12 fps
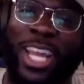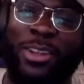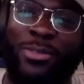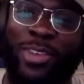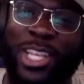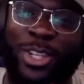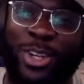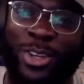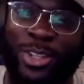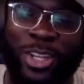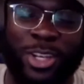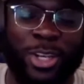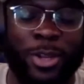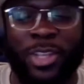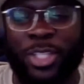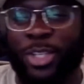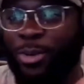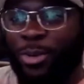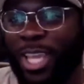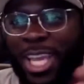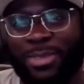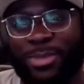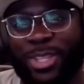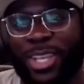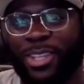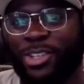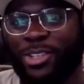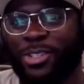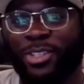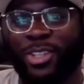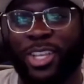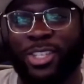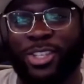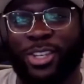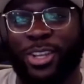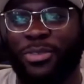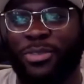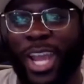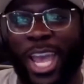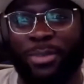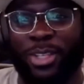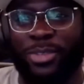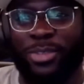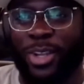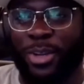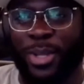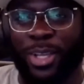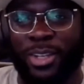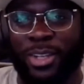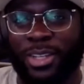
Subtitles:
divisional games, it's a different atmosphere, man.